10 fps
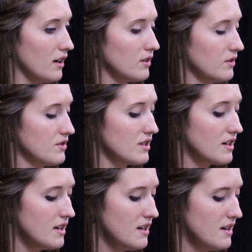our
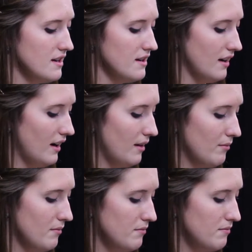culture.
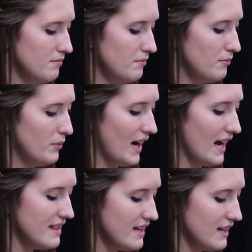But
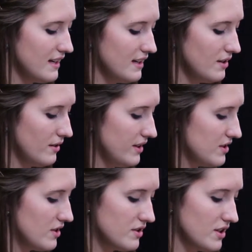I think
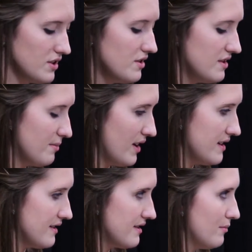the church's
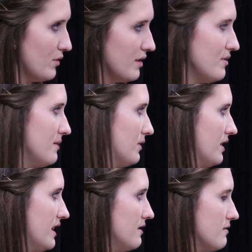place is to bring
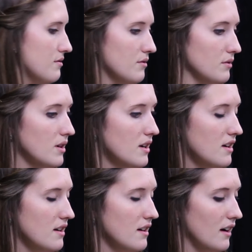people in who
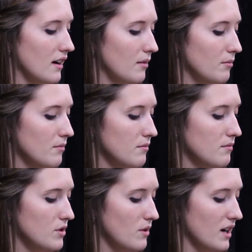
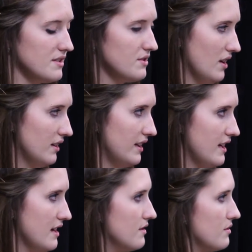are
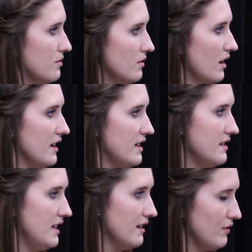struggling and who are
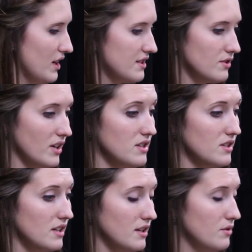in need of
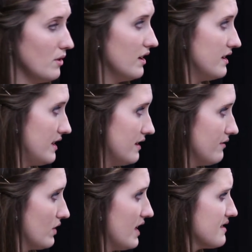restoration and who are in need
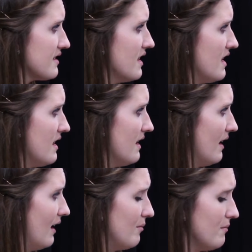of grace.
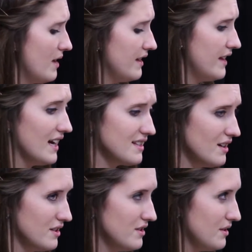And that's
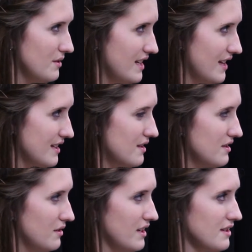our duty. That's our
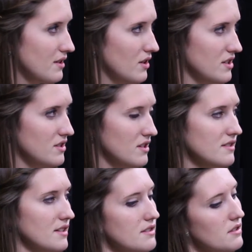duty as
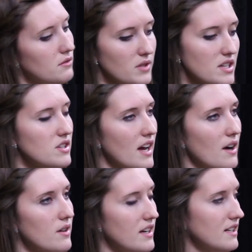Christians, is to reach
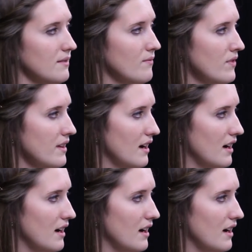out and